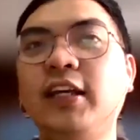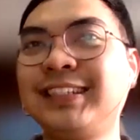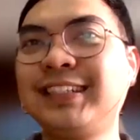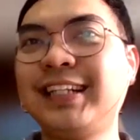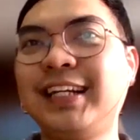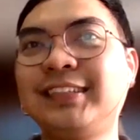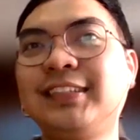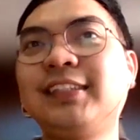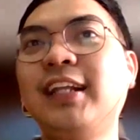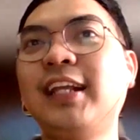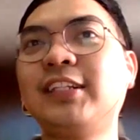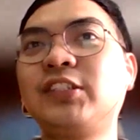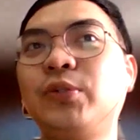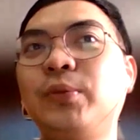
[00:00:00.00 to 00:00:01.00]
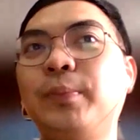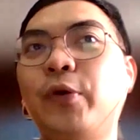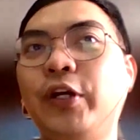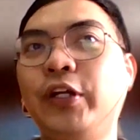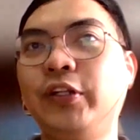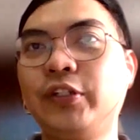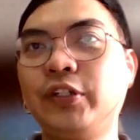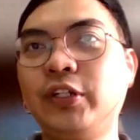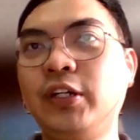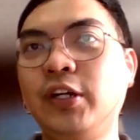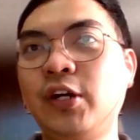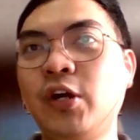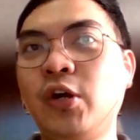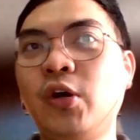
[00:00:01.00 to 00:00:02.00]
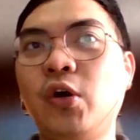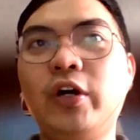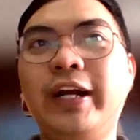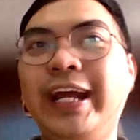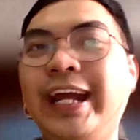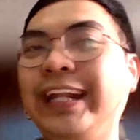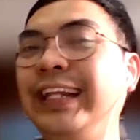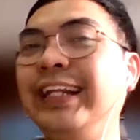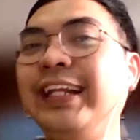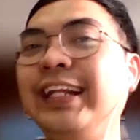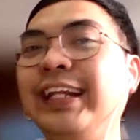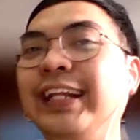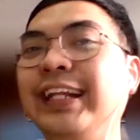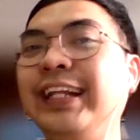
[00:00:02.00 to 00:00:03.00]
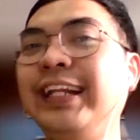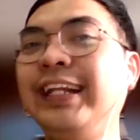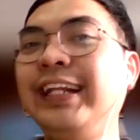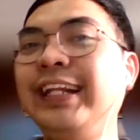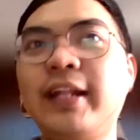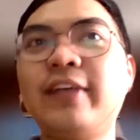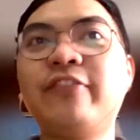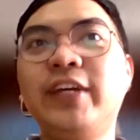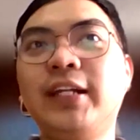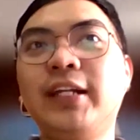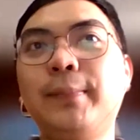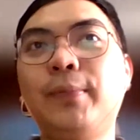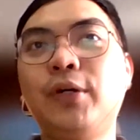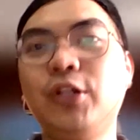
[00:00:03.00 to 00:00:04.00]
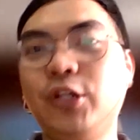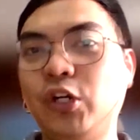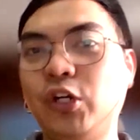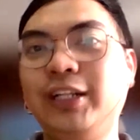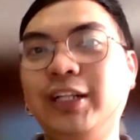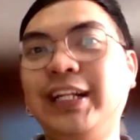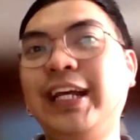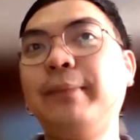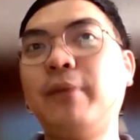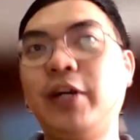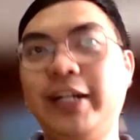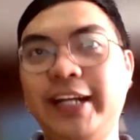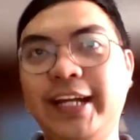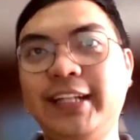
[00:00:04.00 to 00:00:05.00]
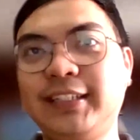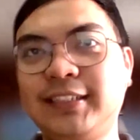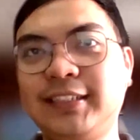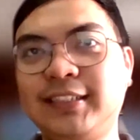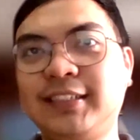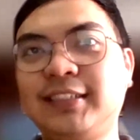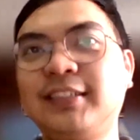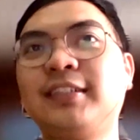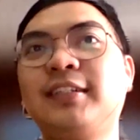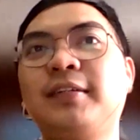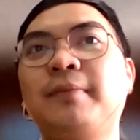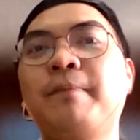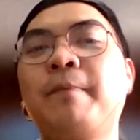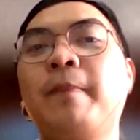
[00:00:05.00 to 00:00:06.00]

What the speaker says: pass as a classroom pointer or any laser pen available on online markets.